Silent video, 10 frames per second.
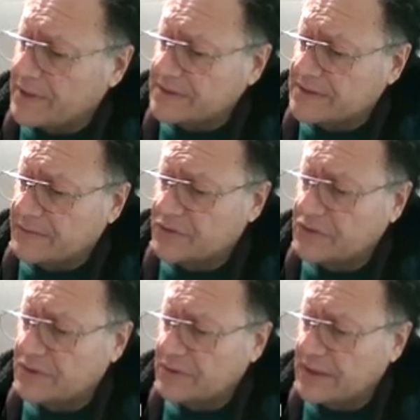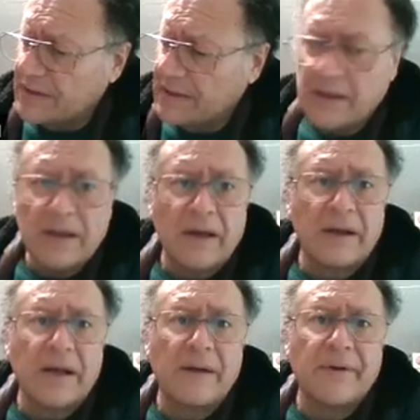distribution. Then
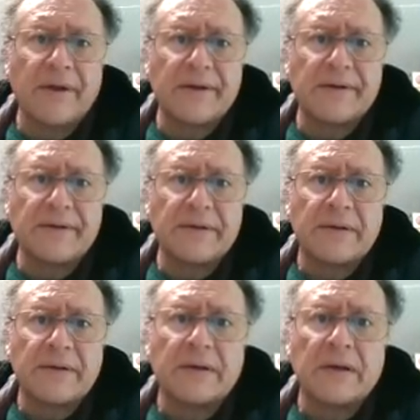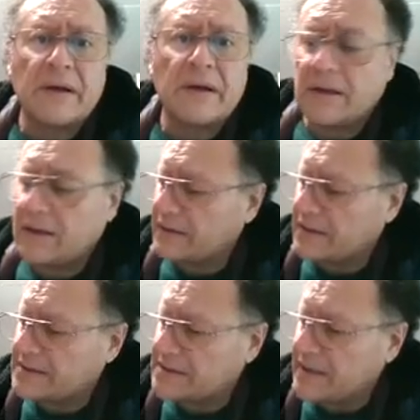I have here
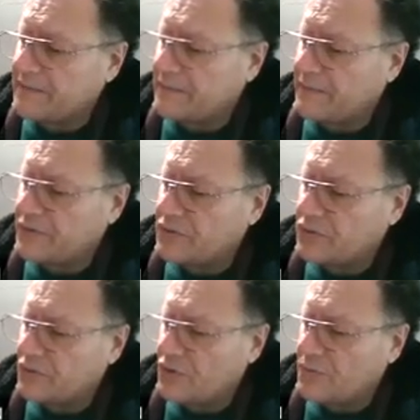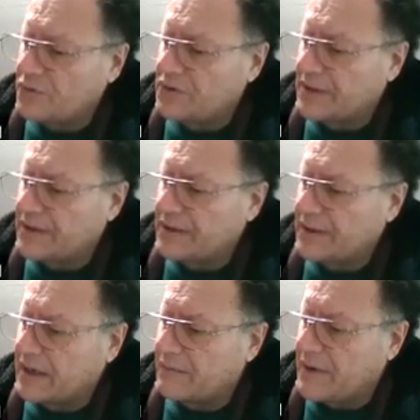the step for you to compute the
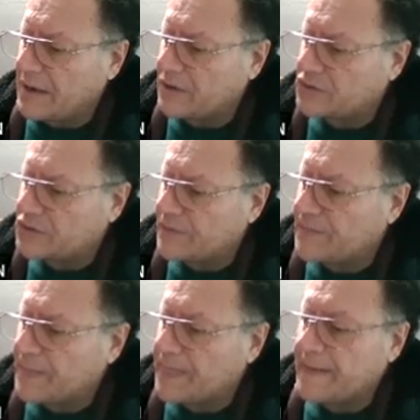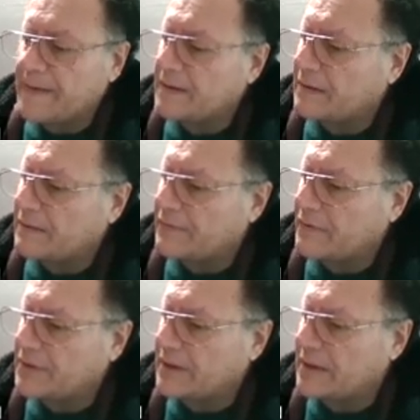critical values
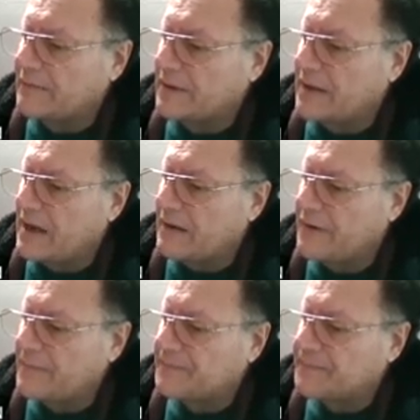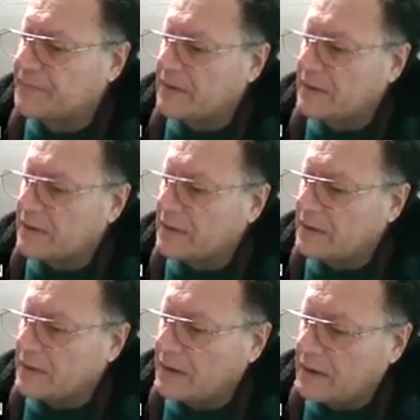from the given alpha,
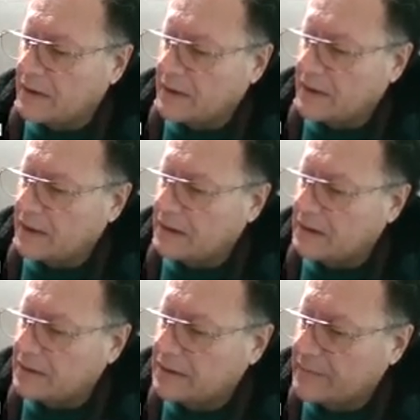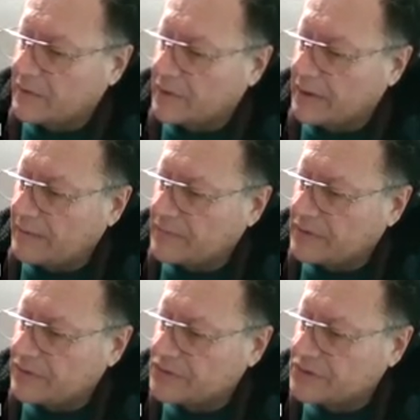and I'm
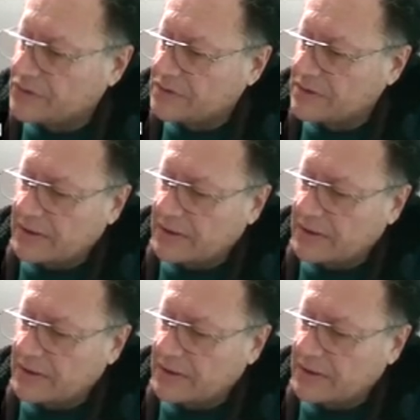just